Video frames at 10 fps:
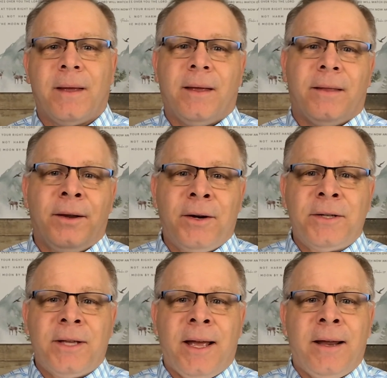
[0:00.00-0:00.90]
There
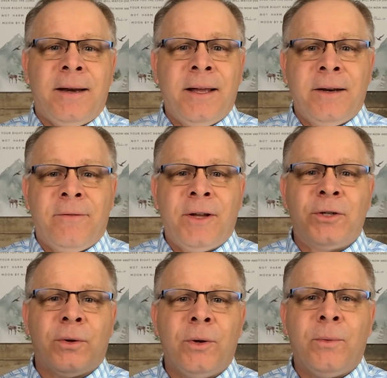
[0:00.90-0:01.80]
is an
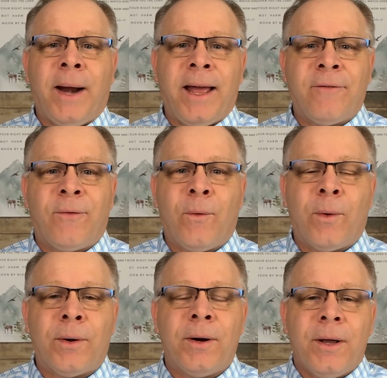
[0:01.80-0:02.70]
individual who ran
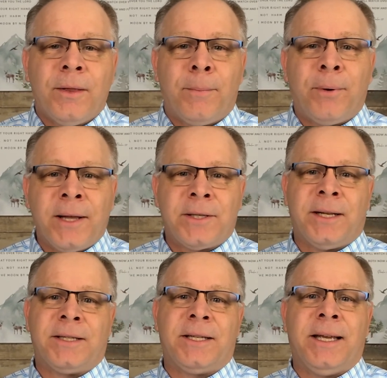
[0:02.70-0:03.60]
for the
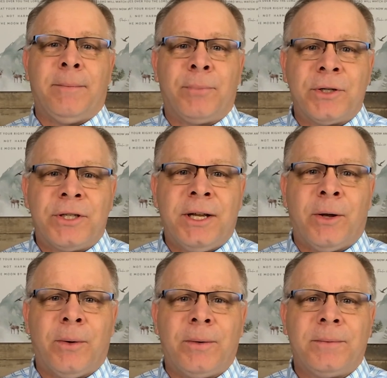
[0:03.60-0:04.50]
presidency in
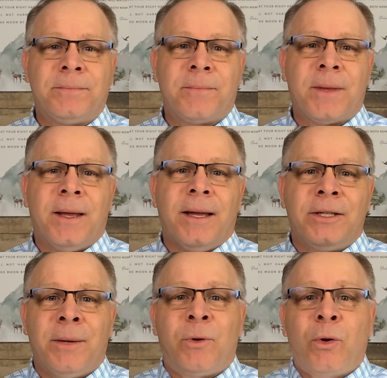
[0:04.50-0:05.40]
Brazil,
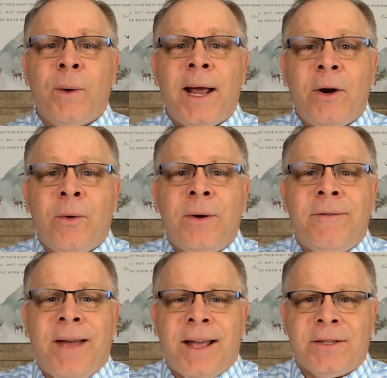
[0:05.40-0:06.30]
Tancredo
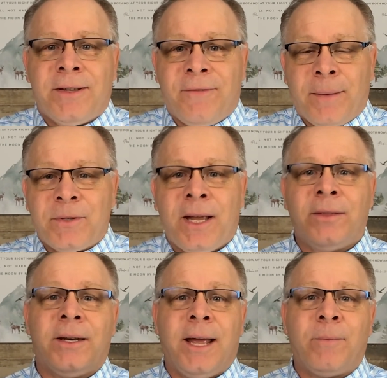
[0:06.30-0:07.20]
Neves, if I'm
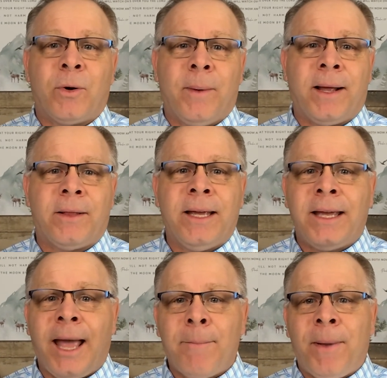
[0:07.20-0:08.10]
saying the name correctly. He
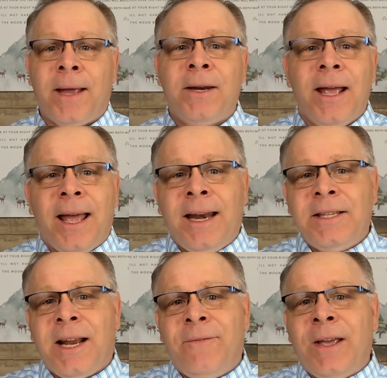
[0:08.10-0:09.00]
campaigned and he
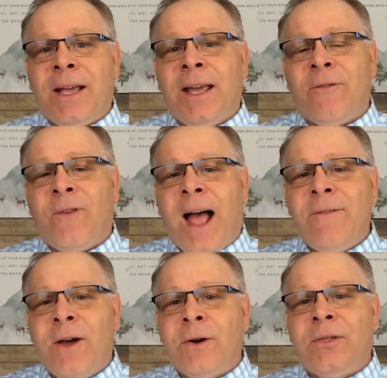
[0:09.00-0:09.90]
said if he could get
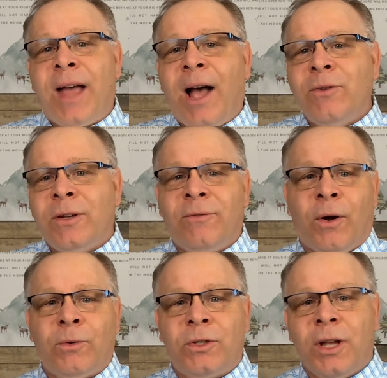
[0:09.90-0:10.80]
500,000
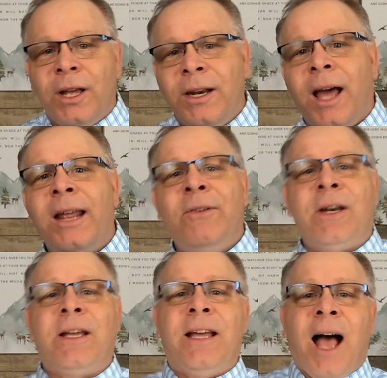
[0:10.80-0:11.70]
votes, not
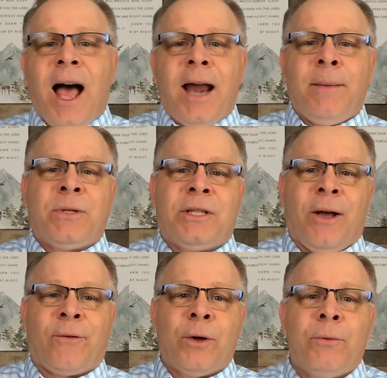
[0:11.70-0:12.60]
even God
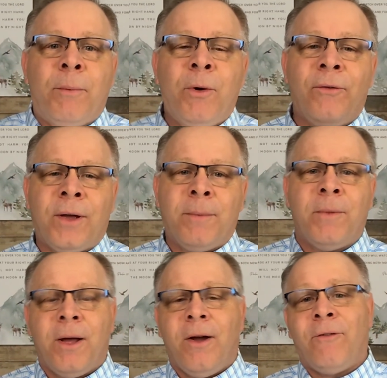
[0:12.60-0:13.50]
himself could remove him
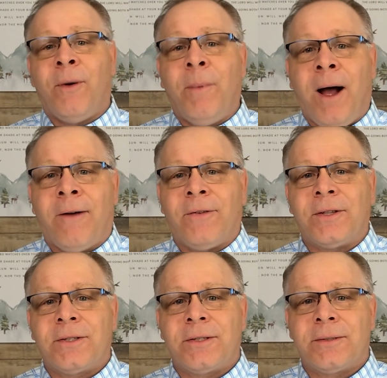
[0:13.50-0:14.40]
from
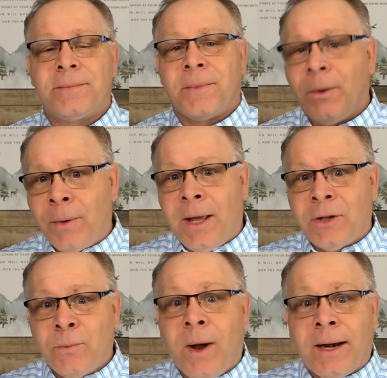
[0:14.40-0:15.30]
office. Well,
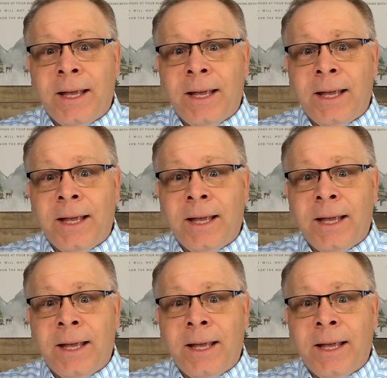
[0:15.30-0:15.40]
guess what?